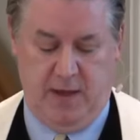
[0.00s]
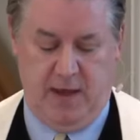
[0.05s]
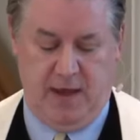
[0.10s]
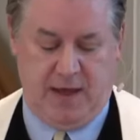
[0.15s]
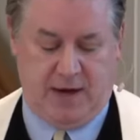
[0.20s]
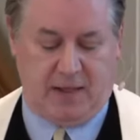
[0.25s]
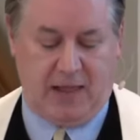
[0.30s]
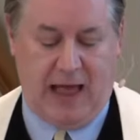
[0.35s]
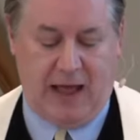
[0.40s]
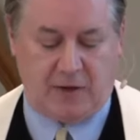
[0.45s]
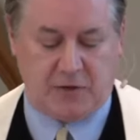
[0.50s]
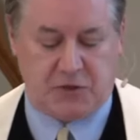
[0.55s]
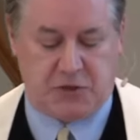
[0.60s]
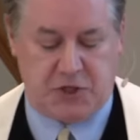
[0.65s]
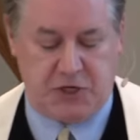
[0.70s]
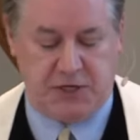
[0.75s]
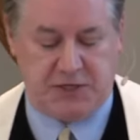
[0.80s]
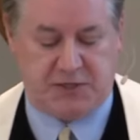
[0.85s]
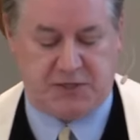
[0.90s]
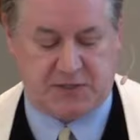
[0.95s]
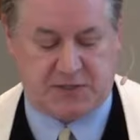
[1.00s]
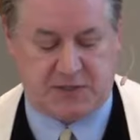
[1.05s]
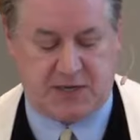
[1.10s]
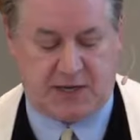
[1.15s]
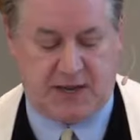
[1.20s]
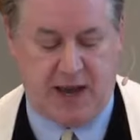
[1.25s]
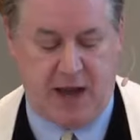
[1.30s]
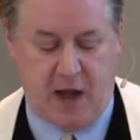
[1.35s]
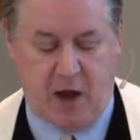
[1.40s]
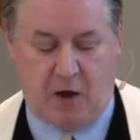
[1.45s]
It allows Jesus to
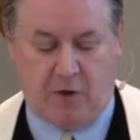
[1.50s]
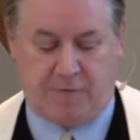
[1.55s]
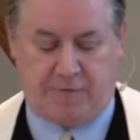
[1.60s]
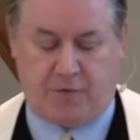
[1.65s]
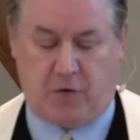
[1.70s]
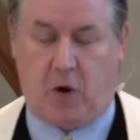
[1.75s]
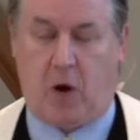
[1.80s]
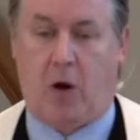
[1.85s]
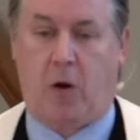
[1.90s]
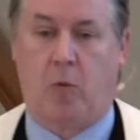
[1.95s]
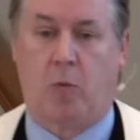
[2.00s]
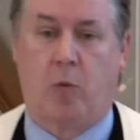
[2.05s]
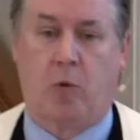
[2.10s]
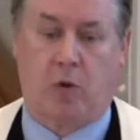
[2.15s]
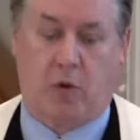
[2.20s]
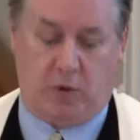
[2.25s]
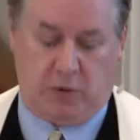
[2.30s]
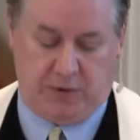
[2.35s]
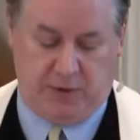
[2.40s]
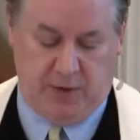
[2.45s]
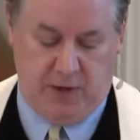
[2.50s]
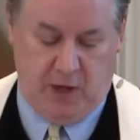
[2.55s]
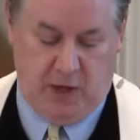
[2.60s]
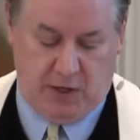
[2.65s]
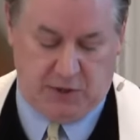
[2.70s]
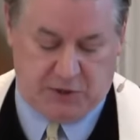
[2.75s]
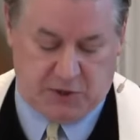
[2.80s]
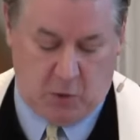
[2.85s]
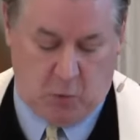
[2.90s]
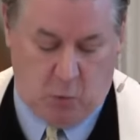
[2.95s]
care for our world,
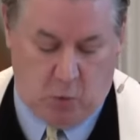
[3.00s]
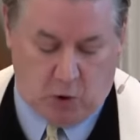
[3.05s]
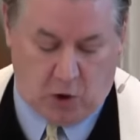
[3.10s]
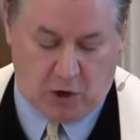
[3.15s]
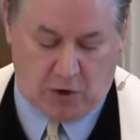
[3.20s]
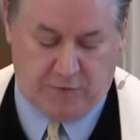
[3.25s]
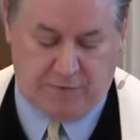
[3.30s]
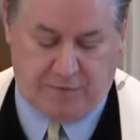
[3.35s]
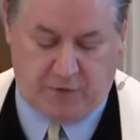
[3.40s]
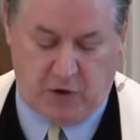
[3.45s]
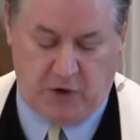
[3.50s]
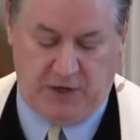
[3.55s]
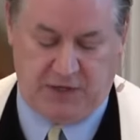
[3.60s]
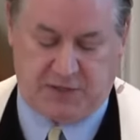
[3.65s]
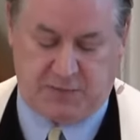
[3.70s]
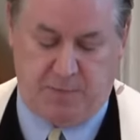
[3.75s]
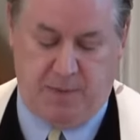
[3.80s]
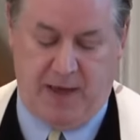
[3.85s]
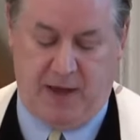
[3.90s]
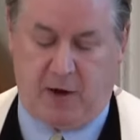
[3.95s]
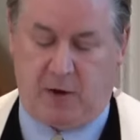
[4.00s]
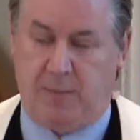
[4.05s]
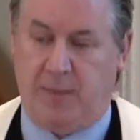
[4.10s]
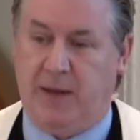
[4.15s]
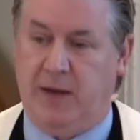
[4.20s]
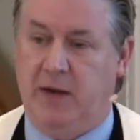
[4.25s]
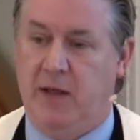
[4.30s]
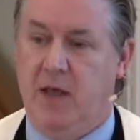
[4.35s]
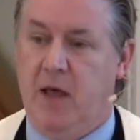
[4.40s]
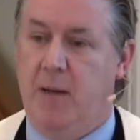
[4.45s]
to work for its
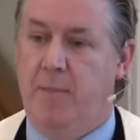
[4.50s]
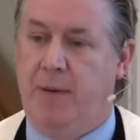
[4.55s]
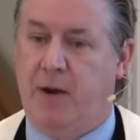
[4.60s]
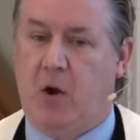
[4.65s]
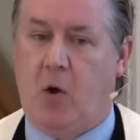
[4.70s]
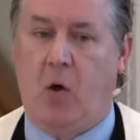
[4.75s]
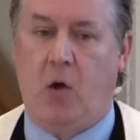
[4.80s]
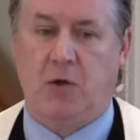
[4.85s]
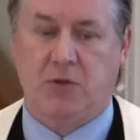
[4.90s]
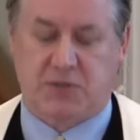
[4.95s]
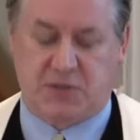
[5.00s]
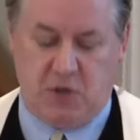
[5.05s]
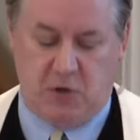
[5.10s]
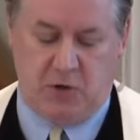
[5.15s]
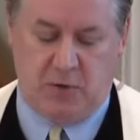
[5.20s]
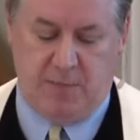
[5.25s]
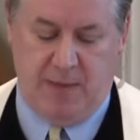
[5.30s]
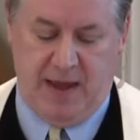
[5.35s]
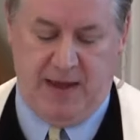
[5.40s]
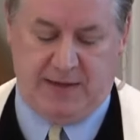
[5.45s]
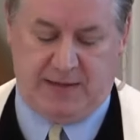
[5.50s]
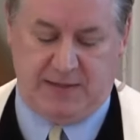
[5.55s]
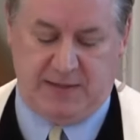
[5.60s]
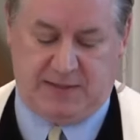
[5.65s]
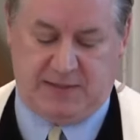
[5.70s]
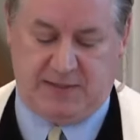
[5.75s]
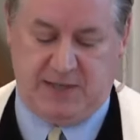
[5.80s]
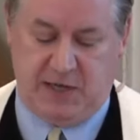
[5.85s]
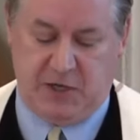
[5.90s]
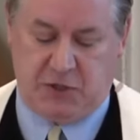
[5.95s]
betterment, but also to make
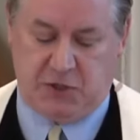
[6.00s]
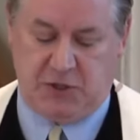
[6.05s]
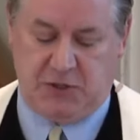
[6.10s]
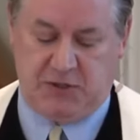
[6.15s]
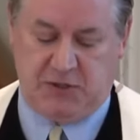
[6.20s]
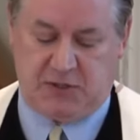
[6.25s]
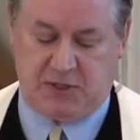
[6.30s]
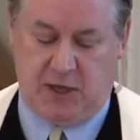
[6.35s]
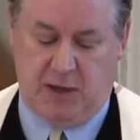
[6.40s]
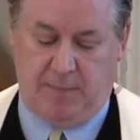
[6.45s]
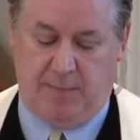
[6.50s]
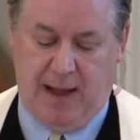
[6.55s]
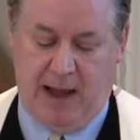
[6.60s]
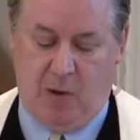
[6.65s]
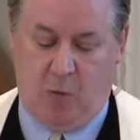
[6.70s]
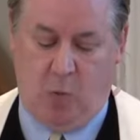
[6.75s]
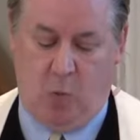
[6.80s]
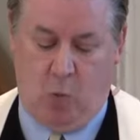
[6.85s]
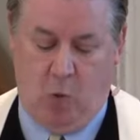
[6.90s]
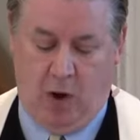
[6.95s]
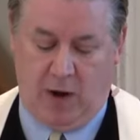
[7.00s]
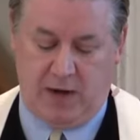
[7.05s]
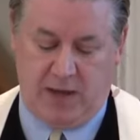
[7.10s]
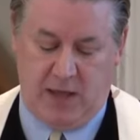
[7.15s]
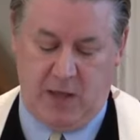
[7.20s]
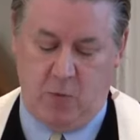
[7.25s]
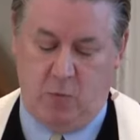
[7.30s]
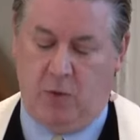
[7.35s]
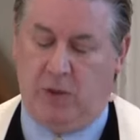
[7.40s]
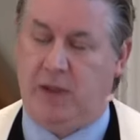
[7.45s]
decisions about what
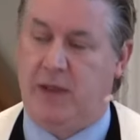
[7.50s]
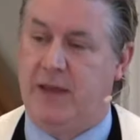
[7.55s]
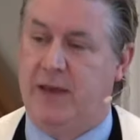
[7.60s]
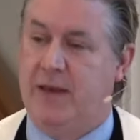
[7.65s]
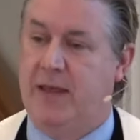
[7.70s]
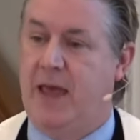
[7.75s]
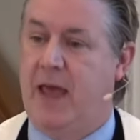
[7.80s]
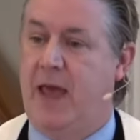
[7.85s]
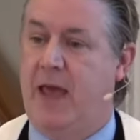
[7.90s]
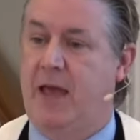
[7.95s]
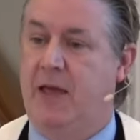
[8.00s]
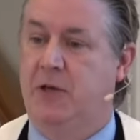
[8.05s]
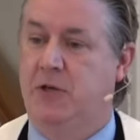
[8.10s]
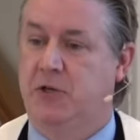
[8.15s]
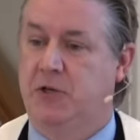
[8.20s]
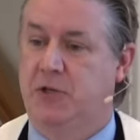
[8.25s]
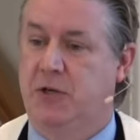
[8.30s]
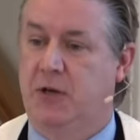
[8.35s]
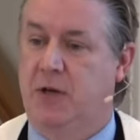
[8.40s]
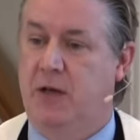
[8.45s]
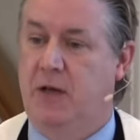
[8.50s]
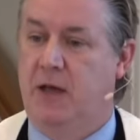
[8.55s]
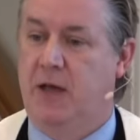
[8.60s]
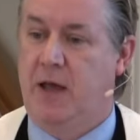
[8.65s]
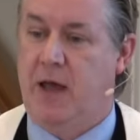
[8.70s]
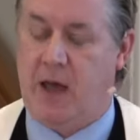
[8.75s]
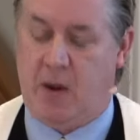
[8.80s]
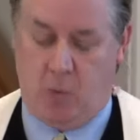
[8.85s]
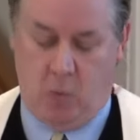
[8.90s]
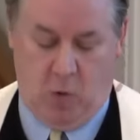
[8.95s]
he will engage
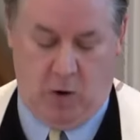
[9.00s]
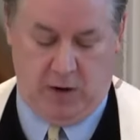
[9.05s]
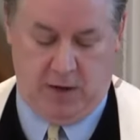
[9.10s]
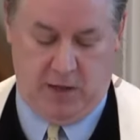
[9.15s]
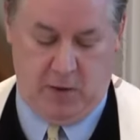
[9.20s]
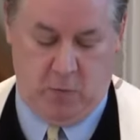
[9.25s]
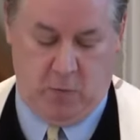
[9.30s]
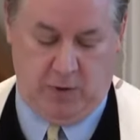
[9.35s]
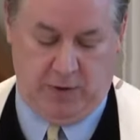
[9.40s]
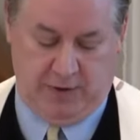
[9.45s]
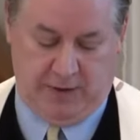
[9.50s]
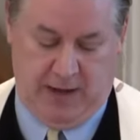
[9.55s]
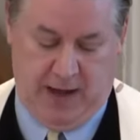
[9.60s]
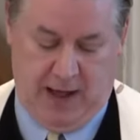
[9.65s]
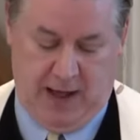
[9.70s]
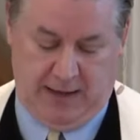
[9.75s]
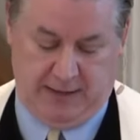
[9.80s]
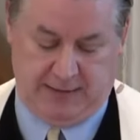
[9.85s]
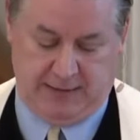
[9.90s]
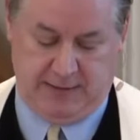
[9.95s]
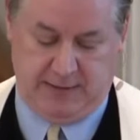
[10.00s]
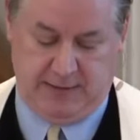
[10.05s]
and what he will not.